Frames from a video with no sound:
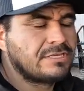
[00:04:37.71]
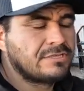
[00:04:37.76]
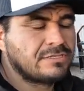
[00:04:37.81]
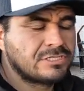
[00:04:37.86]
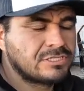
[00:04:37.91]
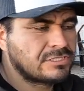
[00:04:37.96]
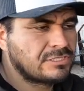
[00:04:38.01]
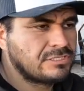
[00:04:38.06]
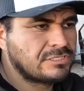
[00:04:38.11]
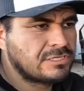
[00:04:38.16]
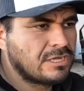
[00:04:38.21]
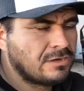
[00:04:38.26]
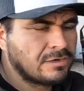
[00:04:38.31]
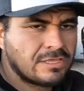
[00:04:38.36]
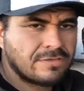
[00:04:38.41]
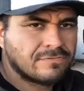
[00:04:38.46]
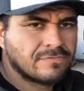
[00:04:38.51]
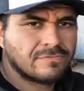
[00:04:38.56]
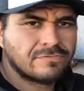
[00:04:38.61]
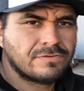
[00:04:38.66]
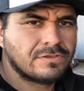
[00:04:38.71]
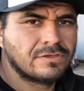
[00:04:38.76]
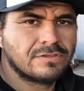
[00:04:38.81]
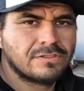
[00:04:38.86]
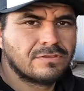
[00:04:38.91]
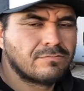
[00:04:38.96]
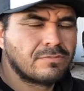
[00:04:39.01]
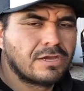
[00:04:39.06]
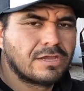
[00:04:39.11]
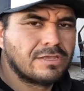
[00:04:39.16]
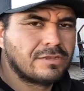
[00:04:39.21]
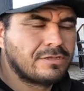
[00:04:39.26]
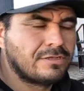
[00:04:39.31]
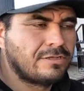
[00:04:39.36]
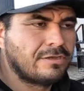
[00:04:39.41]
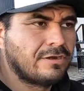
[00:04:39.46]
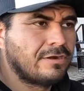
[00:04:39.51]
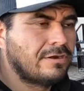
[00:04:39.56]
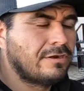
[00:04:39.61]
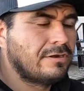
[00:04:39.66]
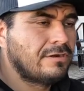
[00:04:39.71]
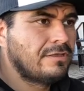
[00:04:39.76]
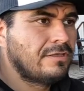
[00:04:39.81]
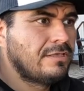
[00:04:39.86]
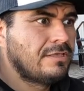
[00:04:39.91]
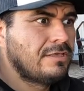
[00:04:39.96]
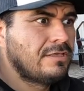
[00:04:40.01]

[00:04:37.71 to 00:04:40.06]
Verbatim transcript: You just you don't even feel the bucket of dirt